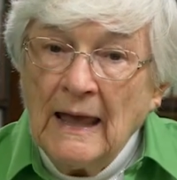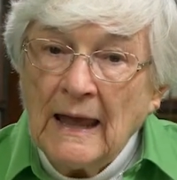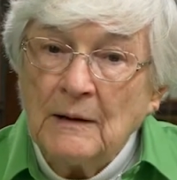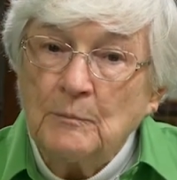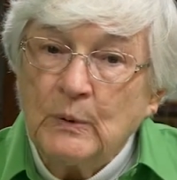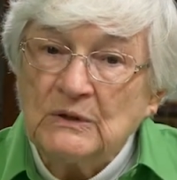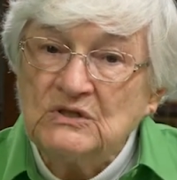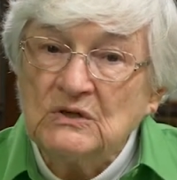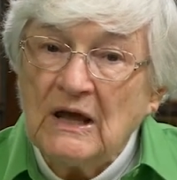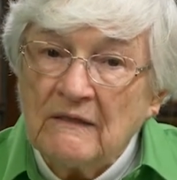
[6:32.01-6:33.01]
and put
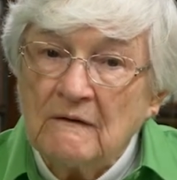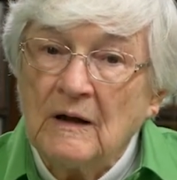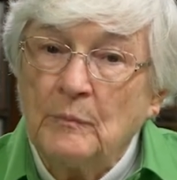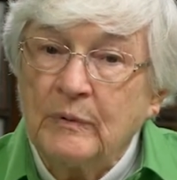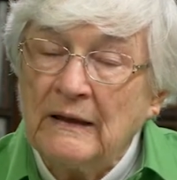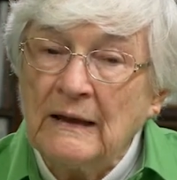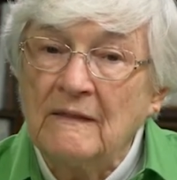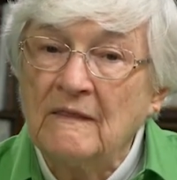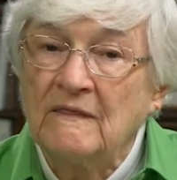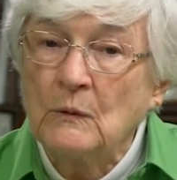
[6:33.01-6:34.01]
together a
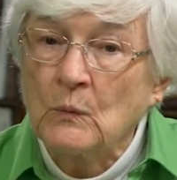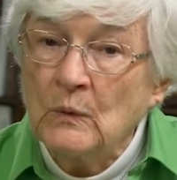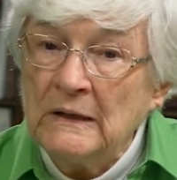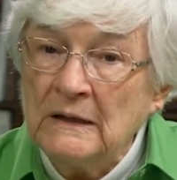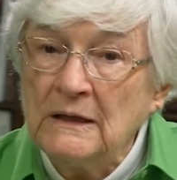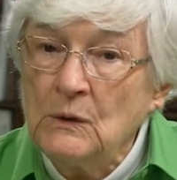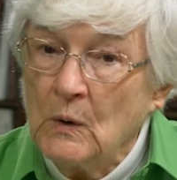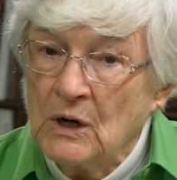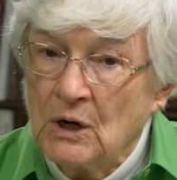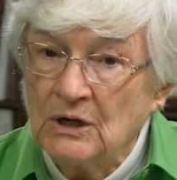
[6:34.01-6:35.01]
plan that really
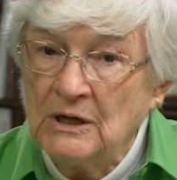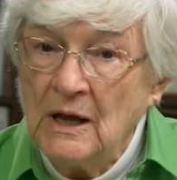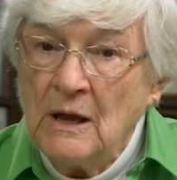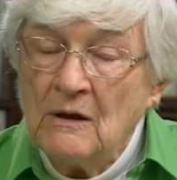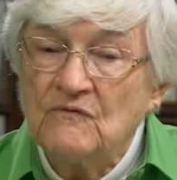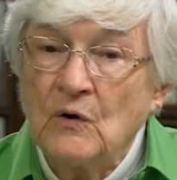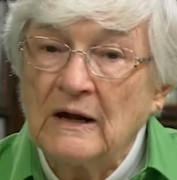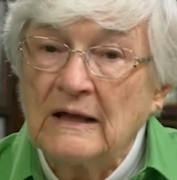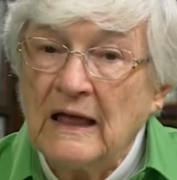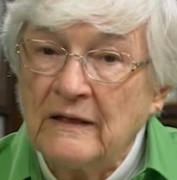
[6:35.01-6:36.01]
worked for
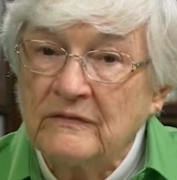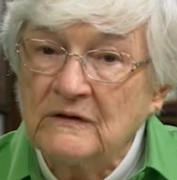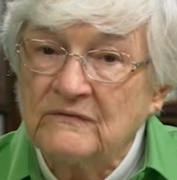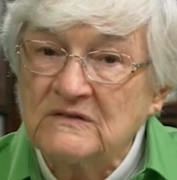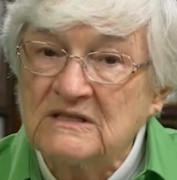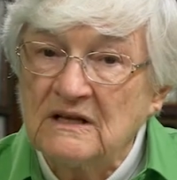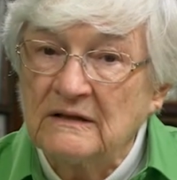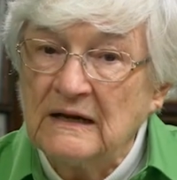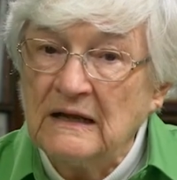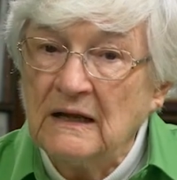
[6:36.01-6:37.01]
a Catholic
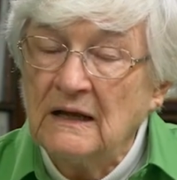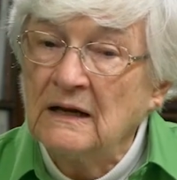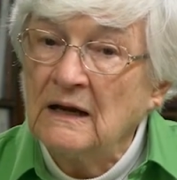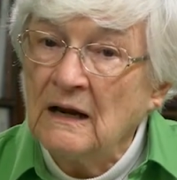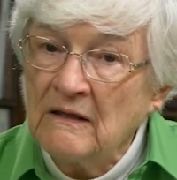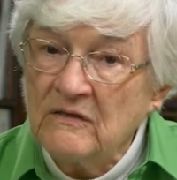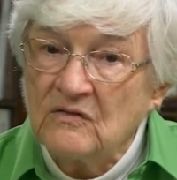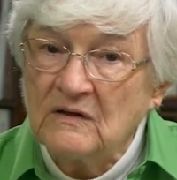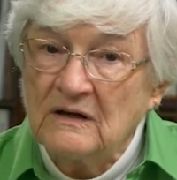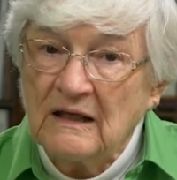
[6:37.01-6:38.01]
facility and an other
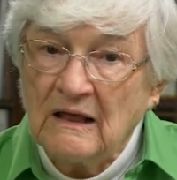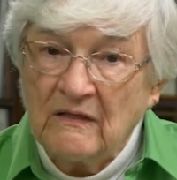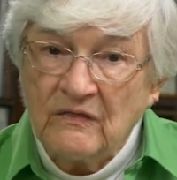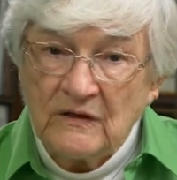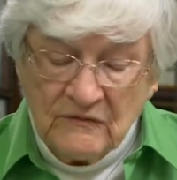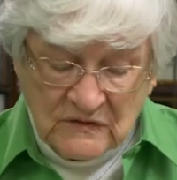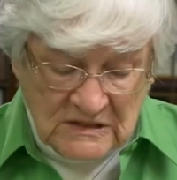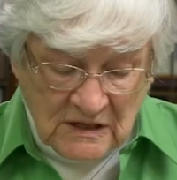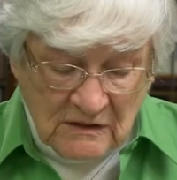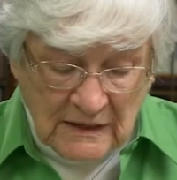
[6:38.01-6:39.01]
than Catholic
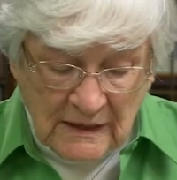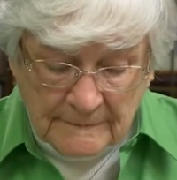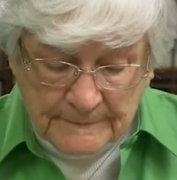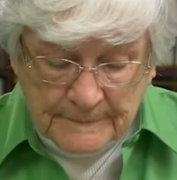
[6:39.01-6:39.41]
facility.